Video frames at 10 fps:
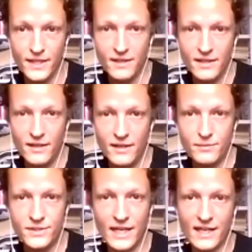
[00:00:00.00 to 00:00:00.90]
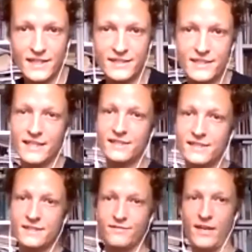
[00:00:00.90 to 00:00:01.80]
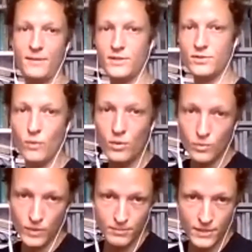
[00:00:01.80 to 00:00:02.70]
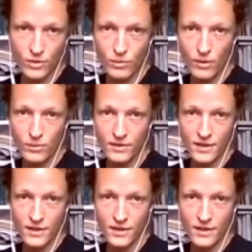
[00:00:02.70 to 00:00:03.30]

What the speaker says: It was kind of like seeing this famous Walt Whitman quote,